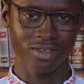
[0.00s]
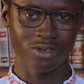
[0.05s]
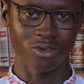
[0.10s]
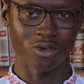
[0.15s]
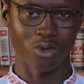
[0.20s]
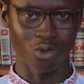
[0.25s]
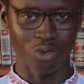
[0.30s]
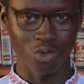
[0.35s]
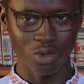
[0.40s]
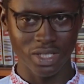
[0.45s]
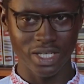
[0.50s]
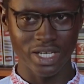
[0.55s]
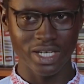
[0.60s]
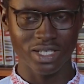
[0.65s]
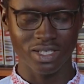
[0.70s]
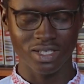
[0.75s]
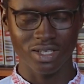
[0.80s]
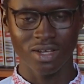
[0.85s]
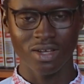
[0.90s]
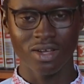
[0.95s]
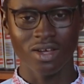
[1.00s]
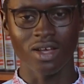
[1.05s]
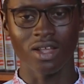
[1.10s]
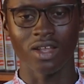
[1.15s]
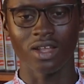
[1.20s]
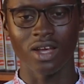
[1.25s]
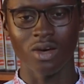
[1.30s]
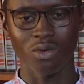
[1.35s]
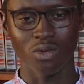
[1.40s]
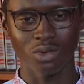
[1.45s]
Your good deeds,
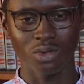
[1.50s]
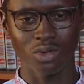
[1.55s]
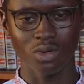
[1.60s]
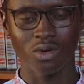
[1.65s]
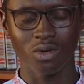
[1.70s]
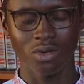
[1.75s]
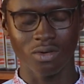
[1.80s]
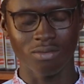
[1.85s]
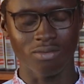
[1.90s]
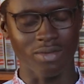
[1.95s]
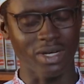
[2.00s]
Allah will know,